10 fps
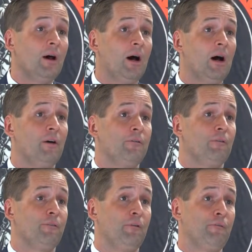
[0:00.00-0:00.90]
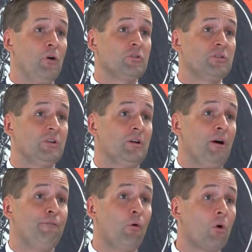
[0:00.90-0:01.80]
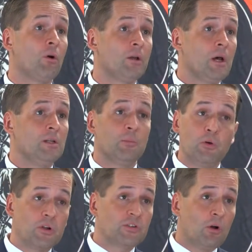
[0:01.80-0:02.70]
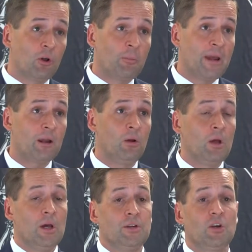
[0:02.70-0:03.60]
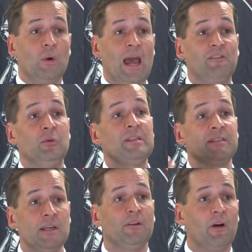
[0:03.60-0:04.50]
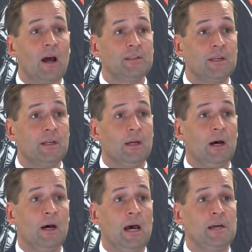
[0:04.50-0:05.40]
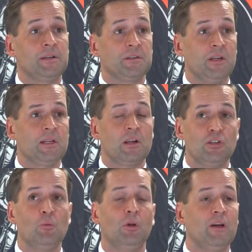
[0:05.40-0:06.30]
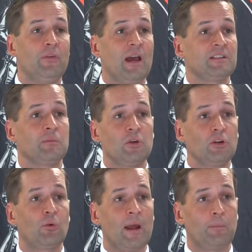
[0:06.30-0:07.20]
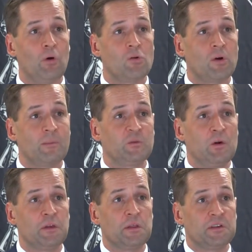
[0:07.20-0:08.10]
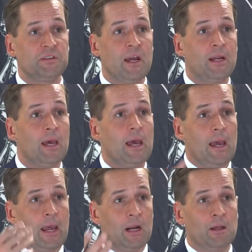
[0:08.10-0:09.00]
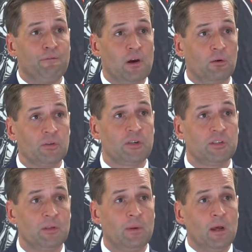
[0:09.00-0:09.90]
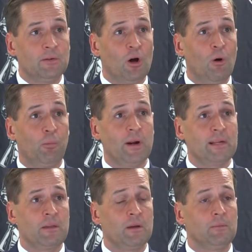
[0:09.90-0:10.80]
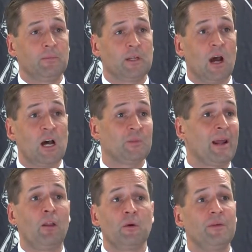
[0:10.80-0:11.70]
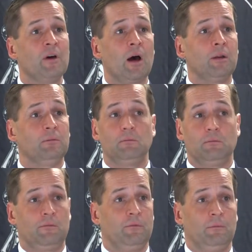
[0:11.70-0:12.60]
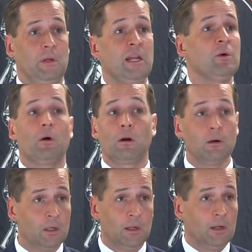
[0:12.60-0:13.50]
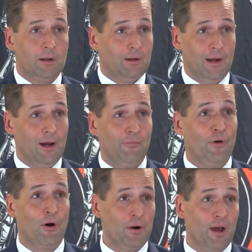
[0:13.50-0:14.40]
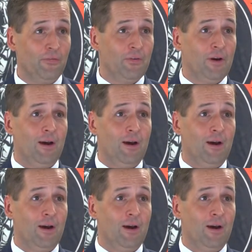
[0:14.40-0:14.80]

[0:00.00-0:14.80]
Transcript: for folks to afford to put a solar panel, so we have to incentivize it as a state. And I do believe we have some good grant programs both in the state and in the federal system to help break down the cost, but I don't think we've gone anywhere far enough,